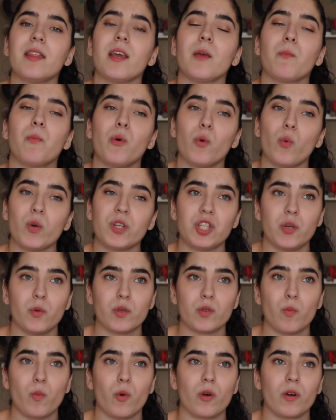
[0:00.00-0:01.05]
they put when she
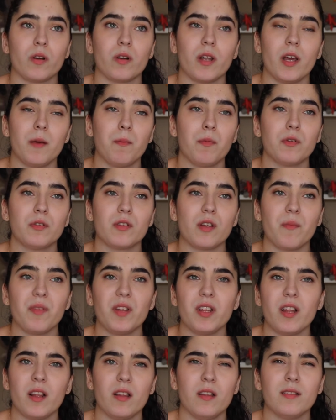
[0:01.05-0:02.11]
was born. They put
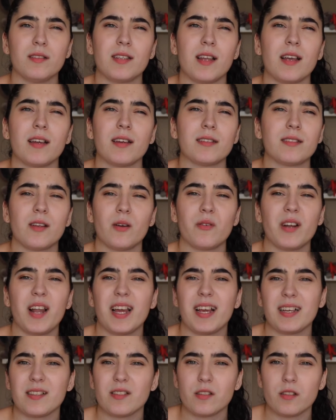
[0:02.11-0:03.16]
something that looks like sort of
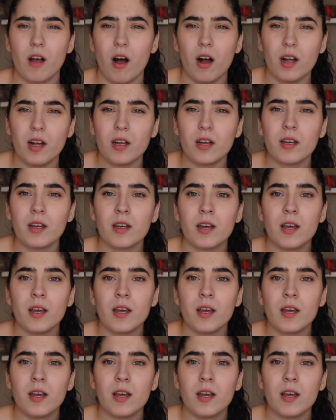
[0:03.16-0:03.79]
like a sock,